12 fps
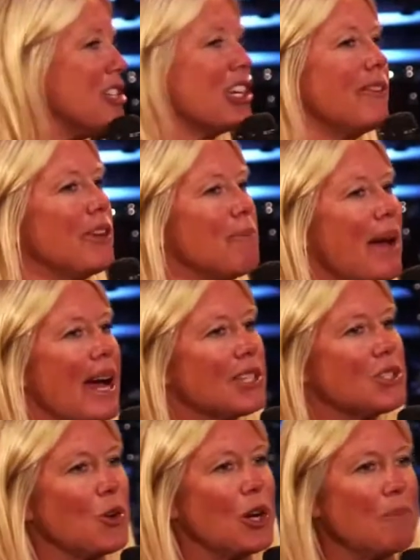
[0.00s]
wanted to give you a
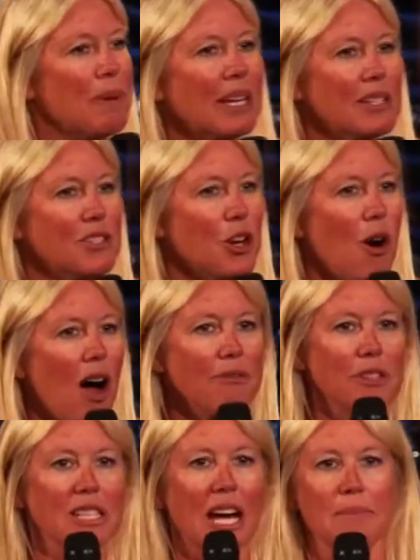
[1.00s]
backstory, because so
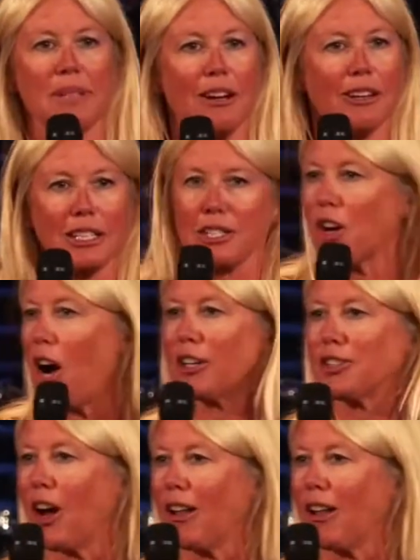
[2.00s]
oftentimes I don't get to talk